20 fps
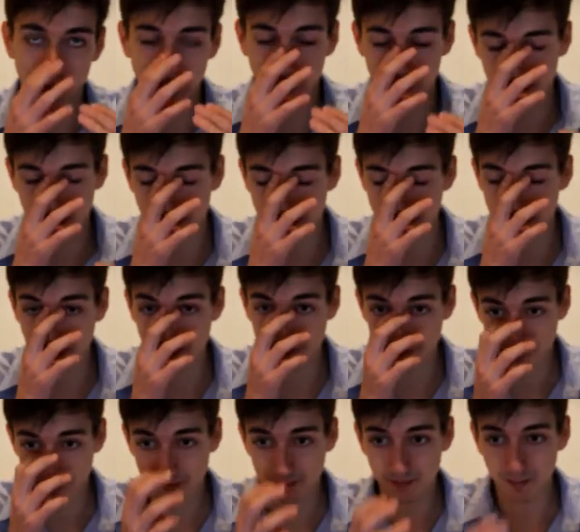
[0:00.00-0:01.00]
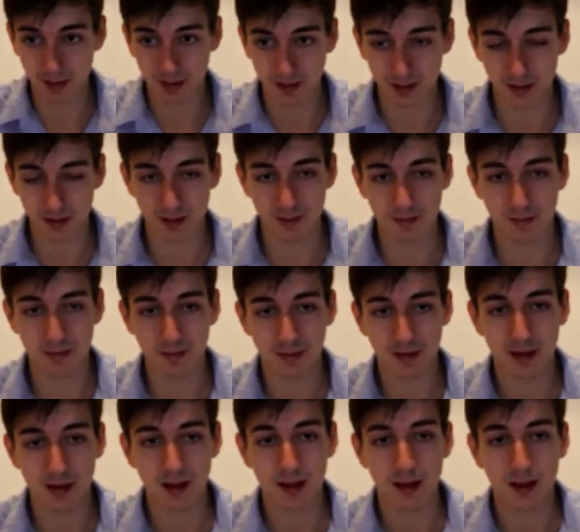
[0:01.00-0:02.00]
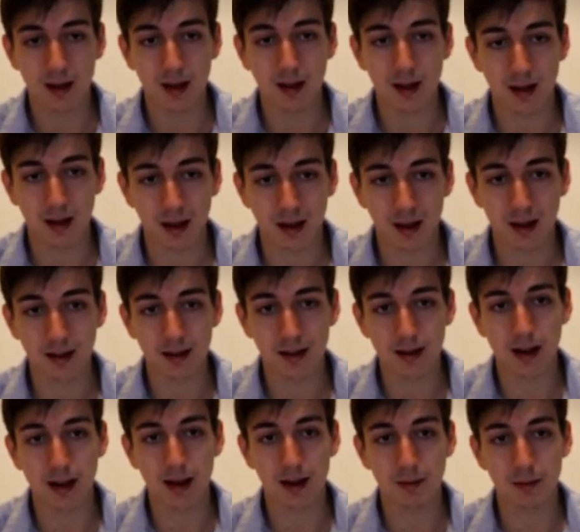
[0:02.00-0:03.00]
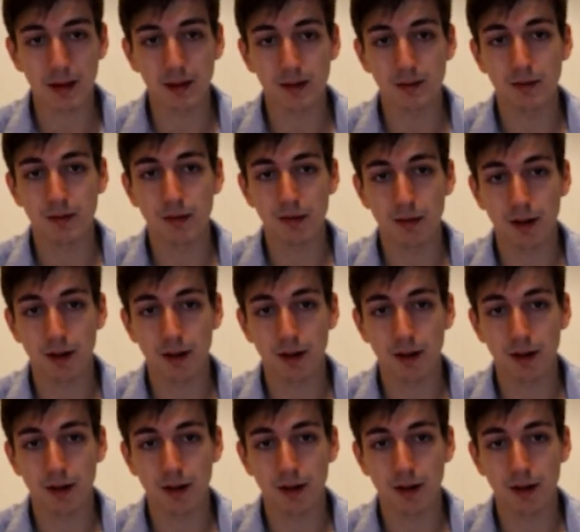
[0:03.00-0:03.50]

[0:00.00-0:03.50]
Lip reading: and then make them and animate them